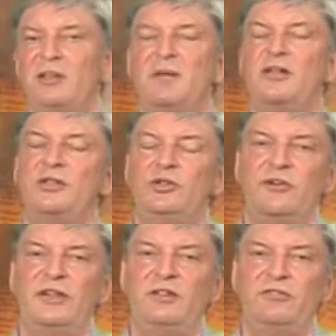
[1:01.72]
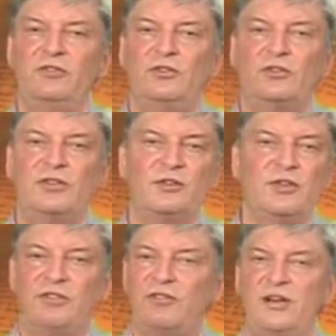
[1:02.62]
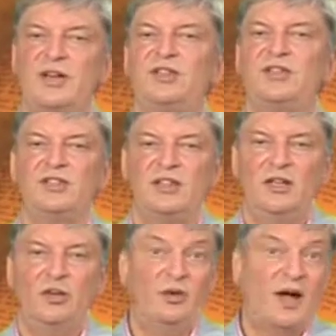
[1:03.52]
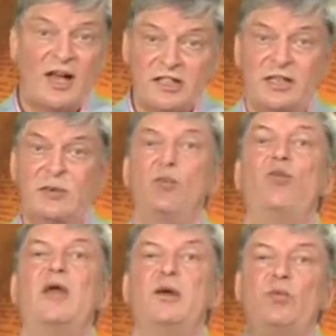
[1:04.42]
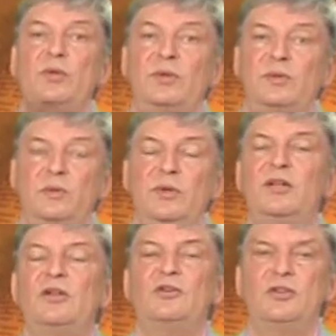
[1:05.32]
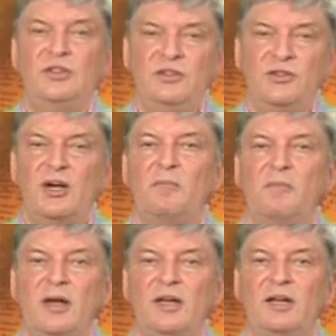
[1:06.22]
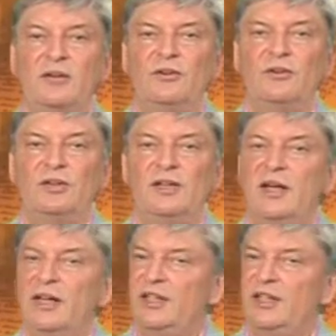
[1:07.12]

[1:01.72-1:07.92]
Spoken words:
in Matthew 24 to his friends who ask him, when will we know that you come back in glory?